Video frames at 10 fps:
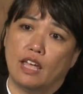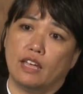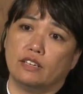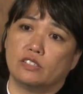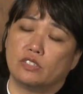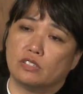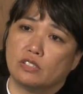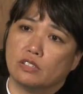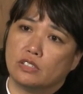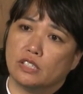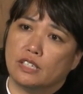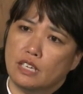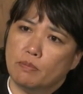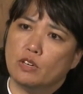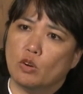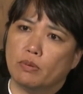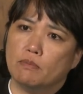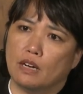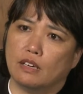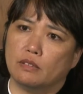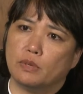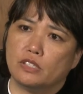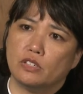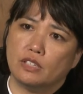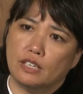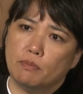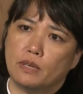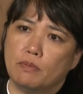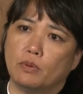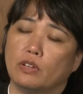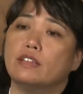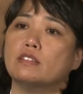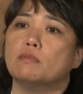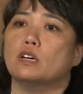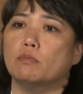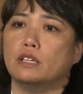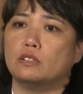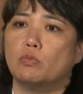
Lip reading: And it's just good to keep an open mind, but to keep people in the moment.